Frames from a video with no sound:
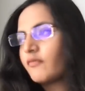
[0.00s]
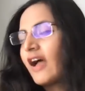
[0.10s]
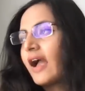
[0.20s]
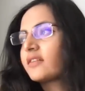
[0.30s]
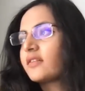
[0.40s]

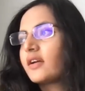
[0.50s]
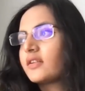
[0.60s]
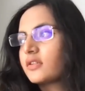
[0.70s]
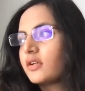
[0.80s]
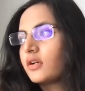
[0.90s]
fact
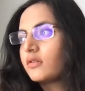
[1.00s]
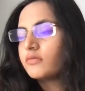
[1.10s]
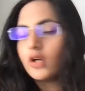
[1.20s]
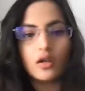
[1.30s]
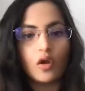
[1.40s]
that
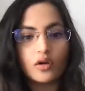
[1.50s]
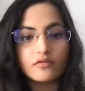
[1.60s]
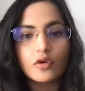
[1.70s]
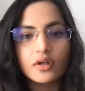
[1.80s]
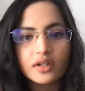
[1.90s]
a lot of
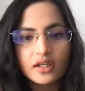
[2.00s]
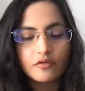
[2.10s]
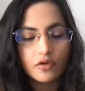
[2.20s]
working